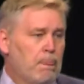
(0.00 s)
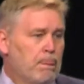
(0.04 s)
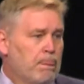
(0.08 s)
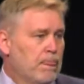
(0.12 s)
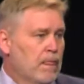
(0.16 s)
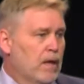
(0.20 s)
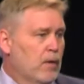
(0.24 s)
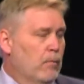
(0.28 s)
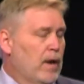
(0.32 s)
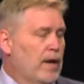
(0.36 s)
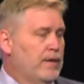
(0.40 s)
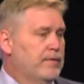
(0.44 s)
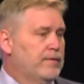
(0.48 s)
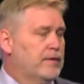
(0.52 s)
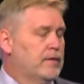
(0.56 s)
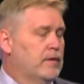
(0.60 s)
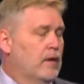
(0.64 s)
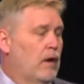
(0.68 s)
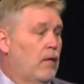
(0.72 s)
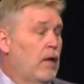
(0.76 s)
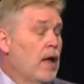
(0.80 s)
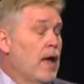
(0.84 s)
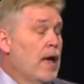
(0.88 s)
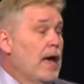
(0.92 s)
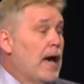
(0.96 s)
erased it
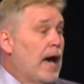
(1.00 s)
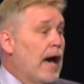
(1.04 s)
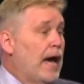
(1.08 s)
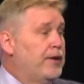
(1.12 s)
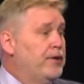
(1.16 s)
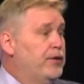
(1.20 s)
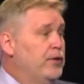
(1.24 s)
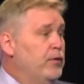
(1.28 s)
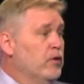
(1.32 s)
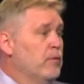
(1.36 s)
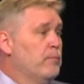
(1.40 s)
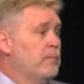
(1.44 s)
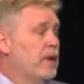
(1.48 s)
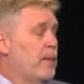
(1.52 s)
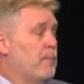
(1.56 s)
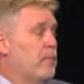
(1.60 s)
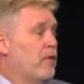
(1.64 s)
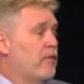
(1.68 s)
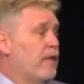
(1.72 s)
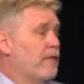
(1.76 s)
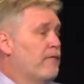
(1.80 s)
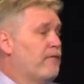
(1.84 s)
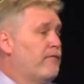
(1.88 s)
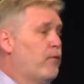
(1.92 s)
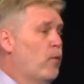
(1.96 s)
all. I do remember
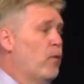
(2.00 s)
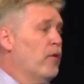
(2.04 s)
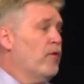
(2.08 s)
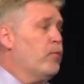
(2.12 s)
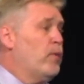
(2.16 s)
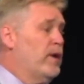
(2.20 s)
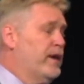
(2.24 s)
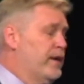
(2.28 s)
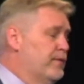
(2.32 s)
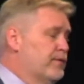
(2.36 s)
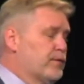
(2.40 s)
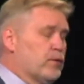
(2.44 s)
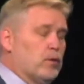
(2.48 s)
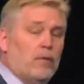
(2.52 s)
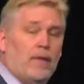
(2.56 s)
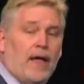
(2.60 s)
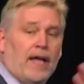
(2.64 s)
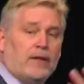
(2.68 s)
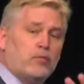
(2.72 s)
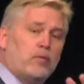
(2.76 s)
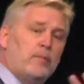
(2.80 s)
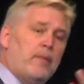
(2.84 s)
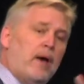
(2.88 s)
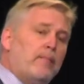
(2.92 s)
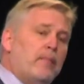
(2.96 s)
the 4th week of school. That's
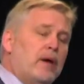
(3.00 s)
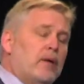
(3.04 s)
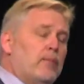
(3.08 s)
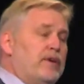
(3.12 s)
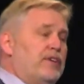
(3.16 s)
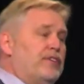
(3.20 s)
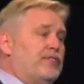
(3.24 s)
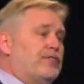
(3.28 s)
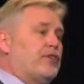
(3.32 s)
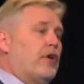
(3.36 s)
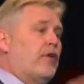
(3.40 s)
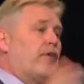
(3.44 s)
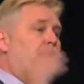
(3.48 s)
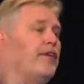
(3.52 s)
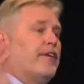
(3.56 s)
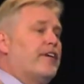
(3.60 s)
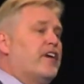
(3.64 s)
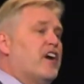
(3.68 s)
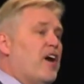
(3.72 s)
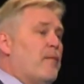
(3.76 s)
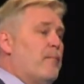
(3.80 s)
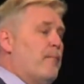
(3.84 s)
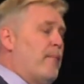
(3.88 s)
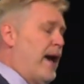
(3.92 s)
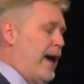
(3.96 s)
when my memories started to
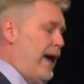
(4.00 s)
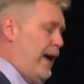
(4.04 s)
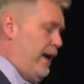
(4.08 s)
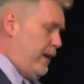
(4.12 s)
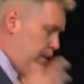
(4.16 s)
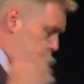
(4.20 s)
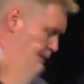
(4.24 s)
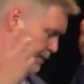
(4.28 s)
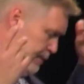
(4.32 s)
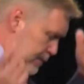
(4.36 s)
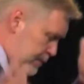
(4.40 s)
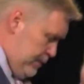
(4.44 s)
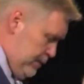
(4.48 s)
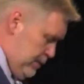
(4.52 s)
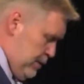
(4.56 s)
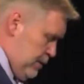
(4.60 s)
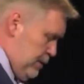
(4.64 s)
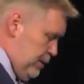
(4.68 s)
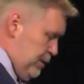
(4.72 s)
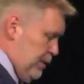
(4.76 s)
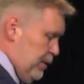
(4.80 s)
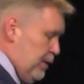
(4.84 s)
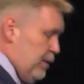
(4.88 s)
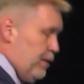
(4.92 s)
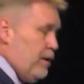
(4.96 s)
come back.
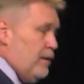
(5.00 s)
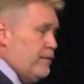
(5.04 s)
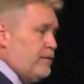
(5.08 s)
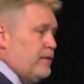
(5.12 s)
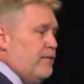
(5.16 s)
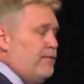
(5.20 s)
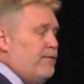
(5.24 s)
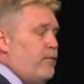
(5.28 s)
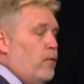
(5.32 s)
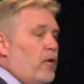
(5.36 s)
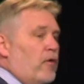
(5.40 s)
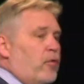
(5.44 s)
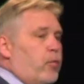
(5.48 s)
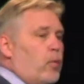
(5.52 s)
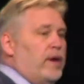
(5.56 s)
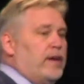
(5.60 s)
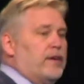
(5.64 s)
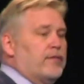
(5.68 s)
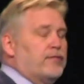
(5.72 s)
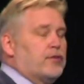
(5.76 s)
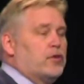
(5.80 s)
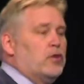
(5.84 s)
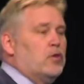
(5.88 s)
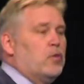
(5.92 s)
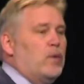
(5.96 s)
Because the 4th week of
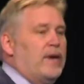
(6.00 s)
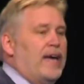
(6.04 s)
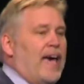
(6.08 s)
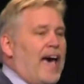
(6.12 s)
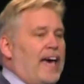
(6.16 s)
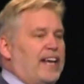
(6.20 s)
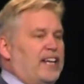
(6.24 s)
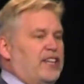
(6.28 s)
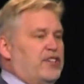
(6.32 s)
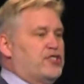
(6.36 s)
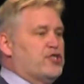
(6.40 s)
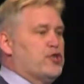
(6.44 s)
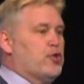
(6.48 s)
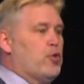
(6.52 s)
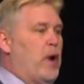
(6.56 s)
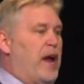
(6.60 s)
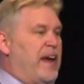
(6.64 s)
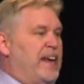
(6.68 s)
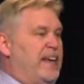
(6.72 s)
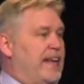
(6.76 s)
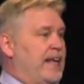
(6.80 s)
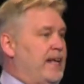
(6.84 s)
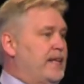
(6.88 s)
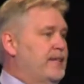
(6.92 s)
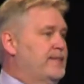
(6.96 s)
school, we had a
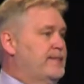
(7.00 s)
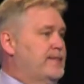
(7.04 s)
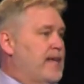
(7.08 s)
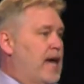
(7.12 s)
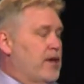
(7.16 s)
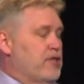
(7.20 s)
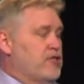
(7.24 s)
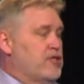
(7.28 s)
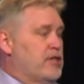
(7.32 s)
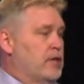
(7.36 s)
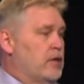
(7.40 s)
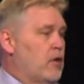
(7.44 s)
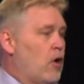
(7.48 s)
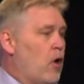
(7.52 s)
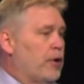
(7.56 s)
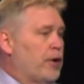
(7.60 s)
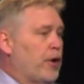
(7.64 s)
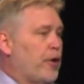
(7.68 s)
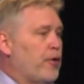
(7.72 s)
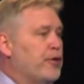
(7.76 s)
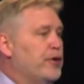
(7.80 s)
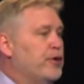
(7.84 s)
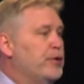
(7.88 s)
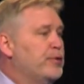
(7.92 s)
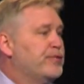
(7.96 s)
training session on our
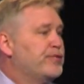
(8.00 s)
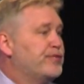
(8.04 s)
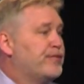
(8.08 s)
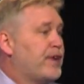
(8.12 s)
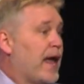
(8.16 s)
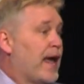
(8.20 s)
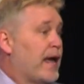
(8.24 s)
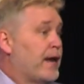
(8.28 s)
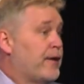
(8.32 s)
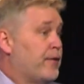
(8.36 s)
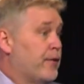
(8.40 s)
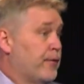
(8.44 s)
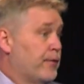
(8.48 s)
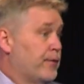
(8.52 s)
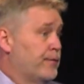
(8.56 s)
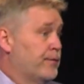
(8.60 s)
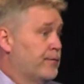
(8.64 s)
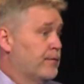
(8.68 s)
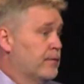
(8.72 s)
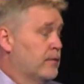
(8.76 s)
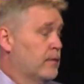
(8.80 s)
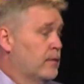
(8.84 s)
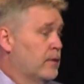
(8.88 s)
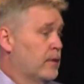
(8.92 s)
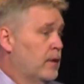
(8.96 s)
new standards.
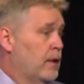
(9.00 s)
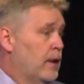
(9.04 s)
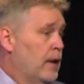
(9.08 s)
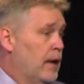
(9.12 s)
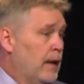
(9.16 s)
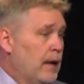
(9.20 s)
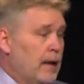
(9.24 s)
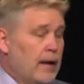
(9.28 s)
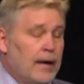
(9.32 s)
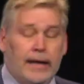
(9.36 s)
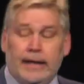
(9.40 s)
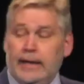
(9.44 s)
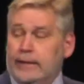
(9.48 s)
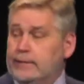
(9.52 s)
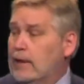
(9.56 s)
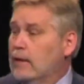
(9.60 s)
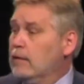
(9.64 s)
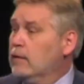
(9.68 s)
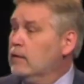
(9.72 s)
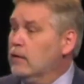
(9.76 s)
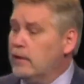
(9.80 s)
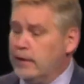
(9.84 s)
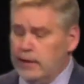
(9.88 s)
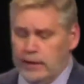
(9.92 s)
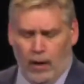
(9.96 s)
And as I was
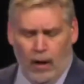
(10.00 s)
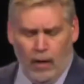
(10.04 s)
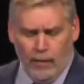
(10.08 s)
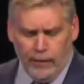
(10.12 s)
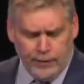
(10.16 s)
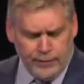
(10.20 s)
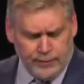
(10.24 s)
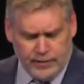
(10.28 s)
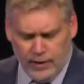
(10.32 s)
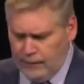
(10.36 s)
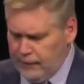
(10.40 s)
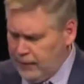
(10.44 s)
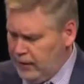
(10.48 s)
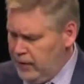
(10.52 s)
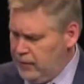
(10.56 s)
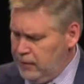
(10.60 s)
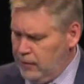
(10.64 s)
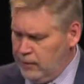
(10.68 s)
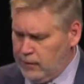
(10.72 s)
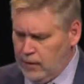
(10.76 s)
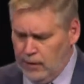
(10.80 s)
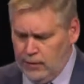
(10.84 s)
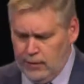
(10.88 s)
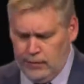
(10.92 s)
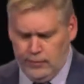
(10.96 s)
looking at all the stuff
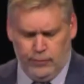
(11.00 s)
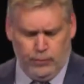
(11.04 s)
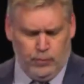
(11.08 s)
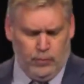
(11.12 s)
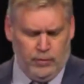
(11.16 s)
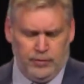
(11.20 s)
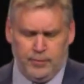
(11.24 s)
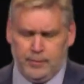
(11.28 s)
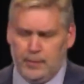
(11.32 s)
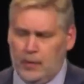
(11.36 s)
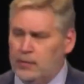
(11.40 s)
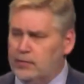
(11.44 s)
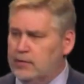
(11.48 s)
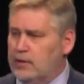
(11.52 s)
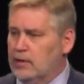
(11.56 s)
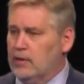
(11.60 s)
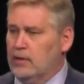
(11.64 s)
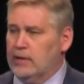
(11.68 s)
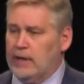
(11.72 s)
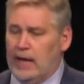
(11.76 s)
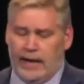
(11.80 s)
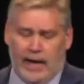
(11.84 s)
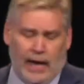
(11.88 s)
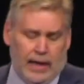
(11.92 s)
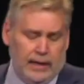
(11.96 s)
kindergartners were supposed to learn,
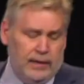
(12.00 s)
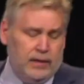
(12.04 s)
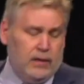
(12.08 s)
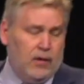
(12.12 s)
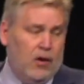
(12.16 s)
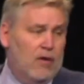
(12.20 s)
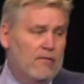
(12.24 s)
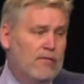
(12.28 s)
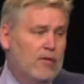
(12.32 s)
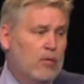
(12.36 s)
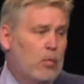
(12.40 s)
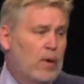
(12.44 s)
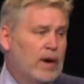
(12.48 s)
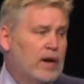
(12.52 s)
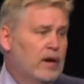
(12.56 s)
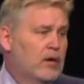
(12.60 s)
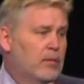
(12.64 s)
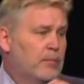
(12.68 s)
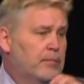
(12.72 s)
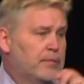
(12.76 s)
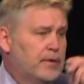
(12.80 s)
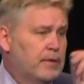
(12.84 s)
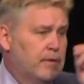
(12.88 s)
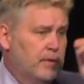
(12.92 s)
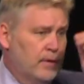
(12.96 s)
I got a little overwhelmed.